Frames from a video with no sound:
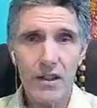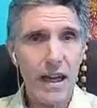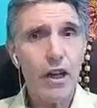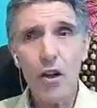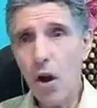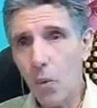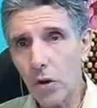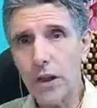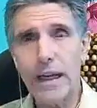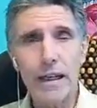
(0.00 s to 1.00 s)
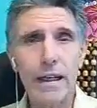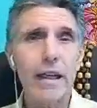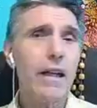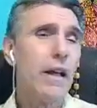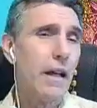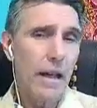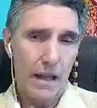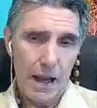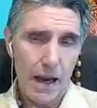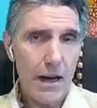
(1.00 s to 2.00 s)
They know what they need
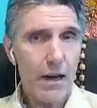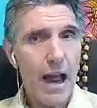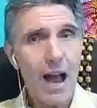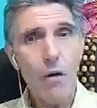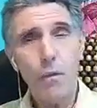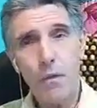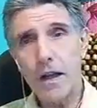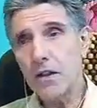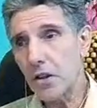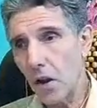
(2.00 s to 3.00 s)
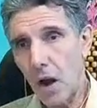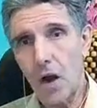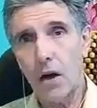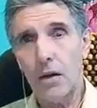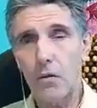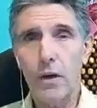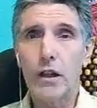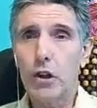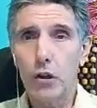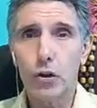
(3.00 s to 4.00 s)
and how fast the heart
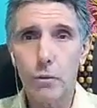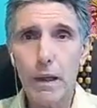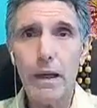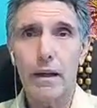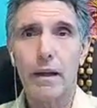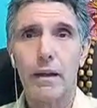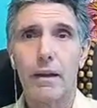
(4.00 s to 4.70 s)
rate should be.